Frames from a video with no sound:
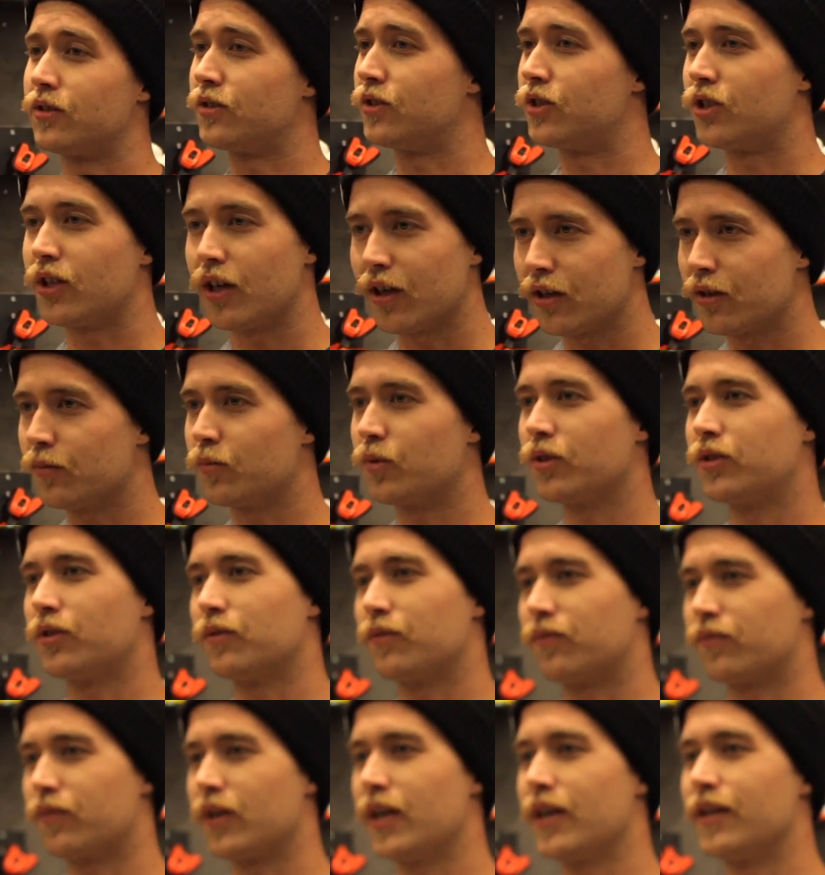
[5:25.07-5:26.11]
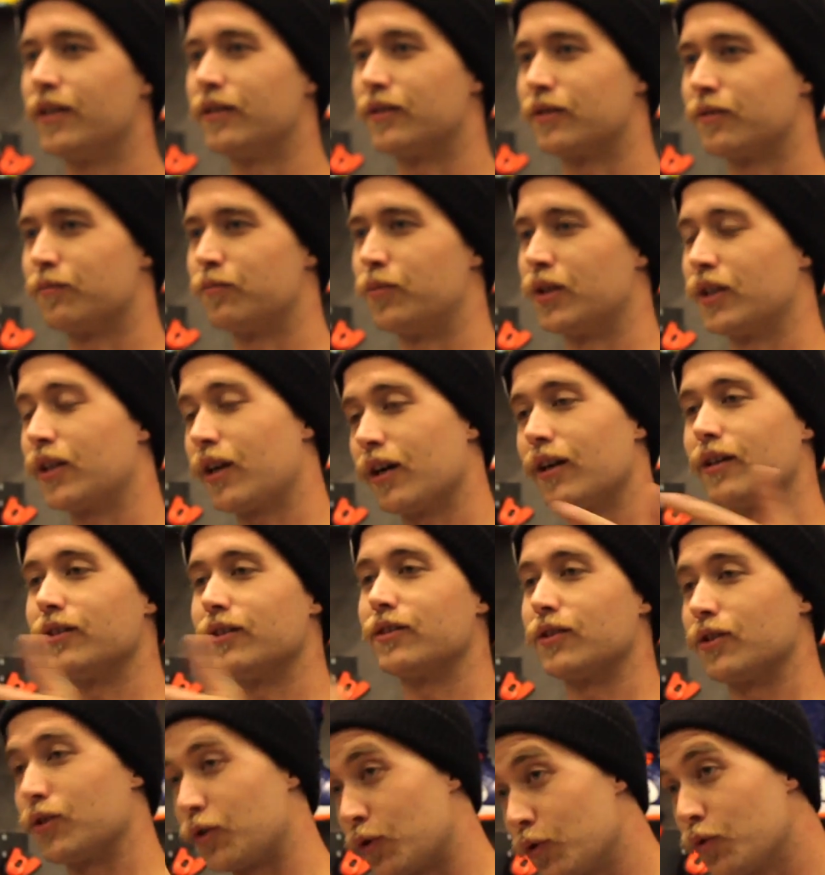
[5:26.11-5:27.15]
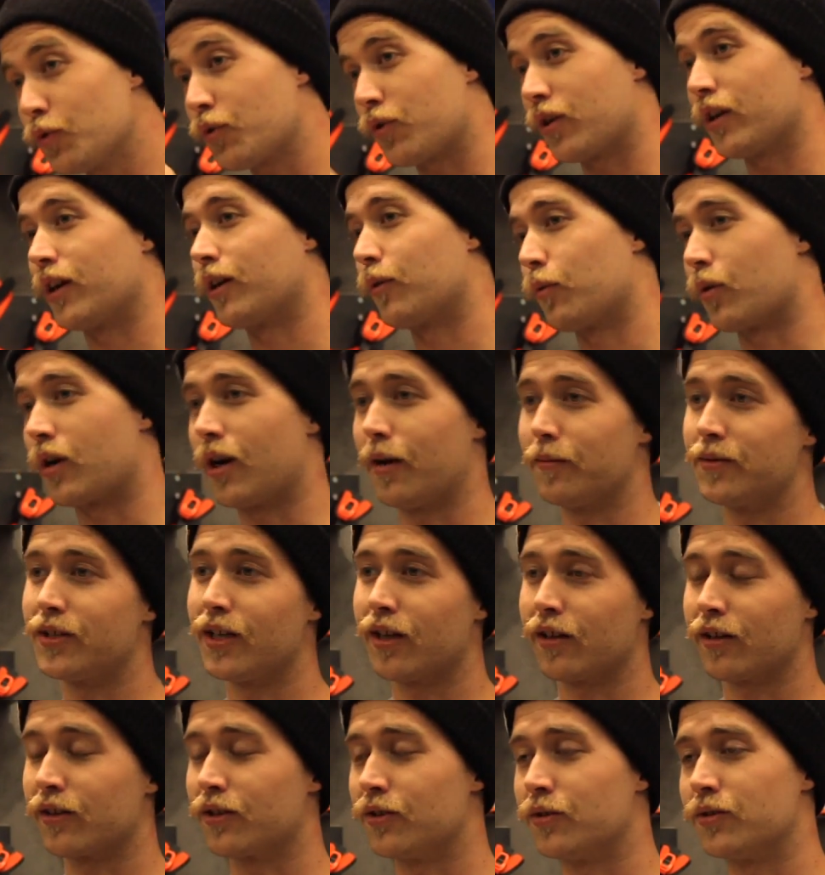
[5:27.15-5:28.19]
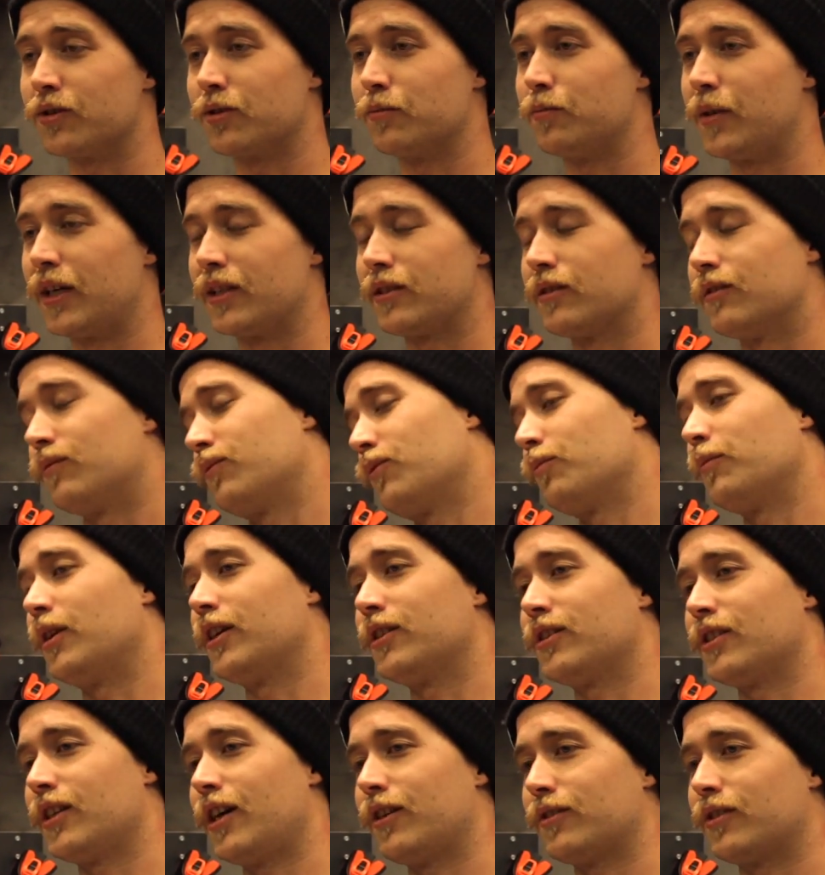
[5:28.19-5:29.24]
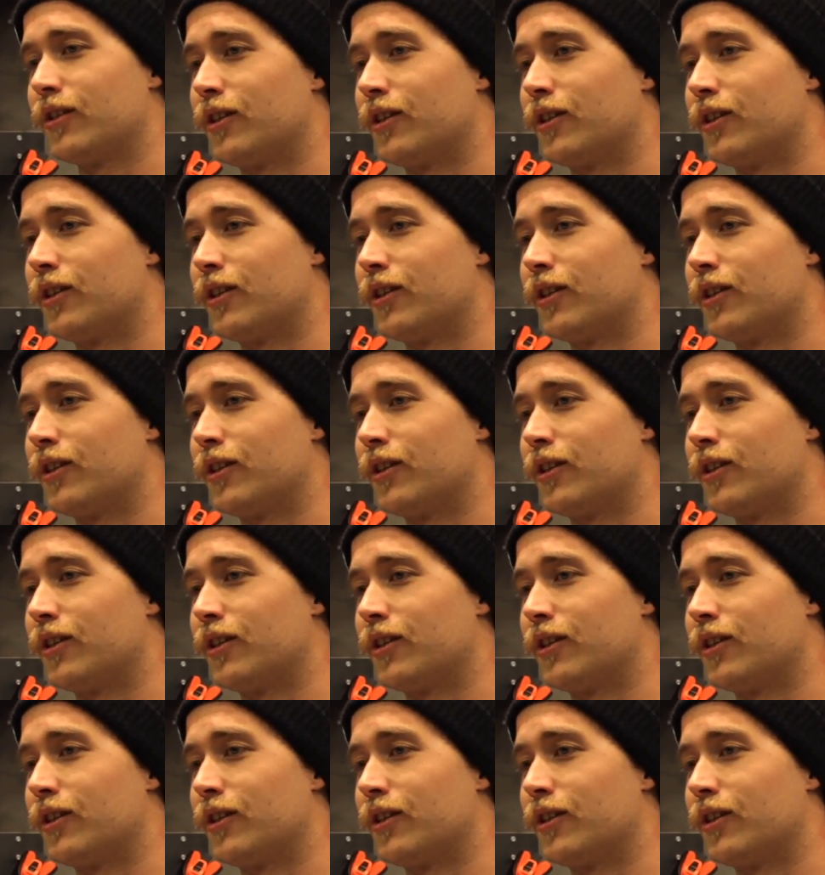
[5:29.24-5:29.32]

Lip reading: share them with your friends, because you think what I'm telling you is the best information out